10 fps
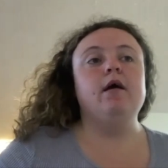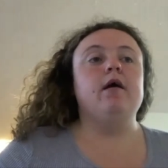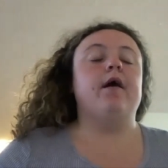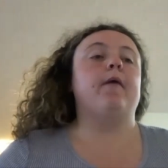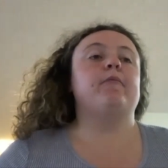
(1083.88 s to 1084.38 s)

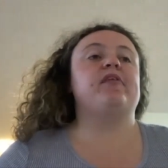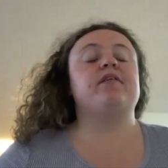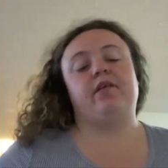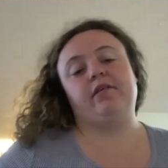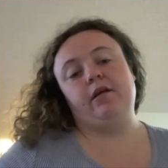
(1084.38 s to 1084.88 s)
But then
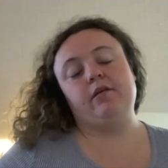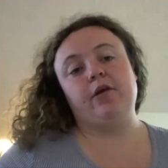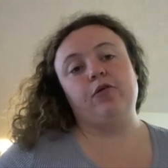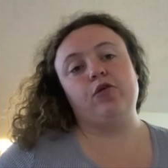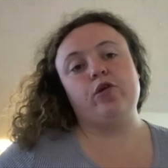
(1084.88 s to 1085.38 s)
6 days
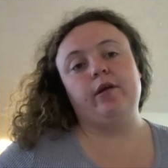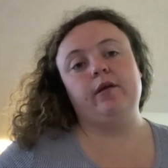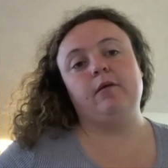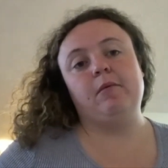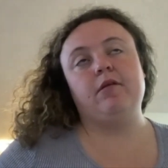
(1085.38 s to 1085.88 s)
later, she
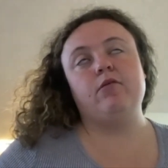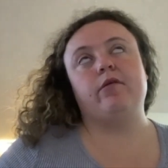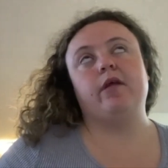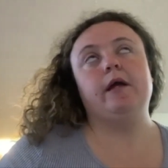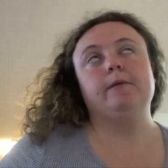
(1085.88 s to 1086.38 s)
did commit
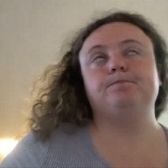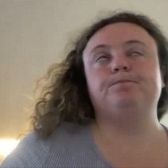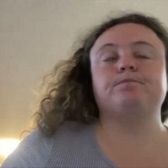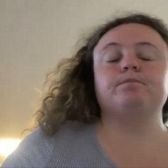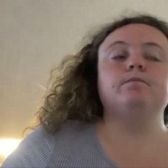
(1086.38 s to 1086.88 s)
suicide.
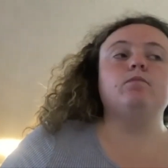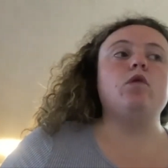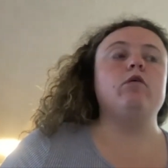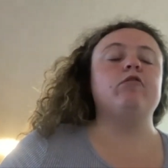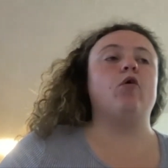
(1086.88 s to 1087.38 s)

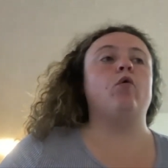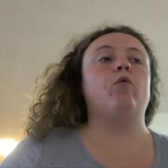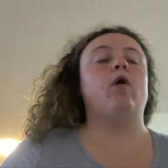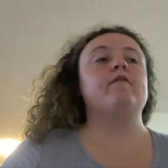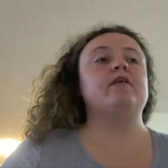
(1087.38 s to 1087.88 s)

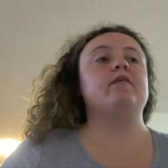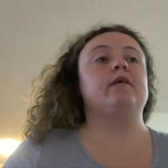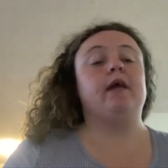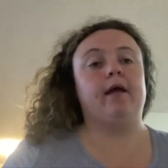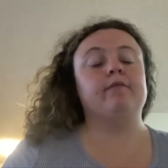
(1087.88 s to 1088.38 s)
So obviously,
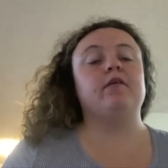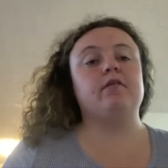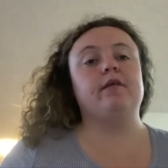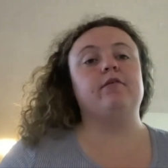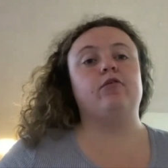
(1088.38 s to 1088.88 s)
again, this
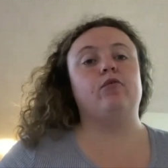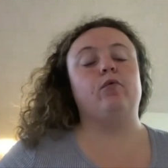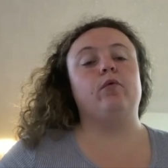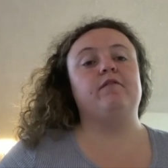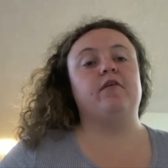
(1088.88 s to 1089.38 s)
led
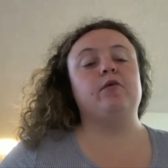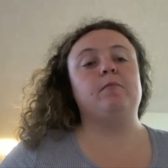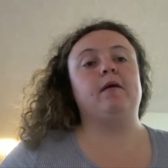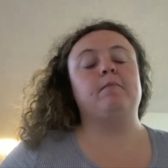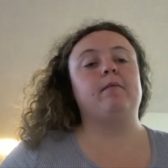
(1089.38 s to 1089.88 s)
to a very
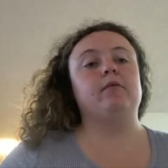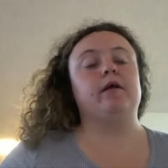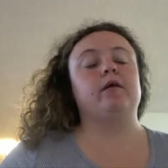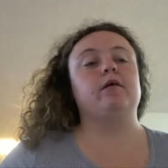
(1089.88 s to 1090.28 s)
big public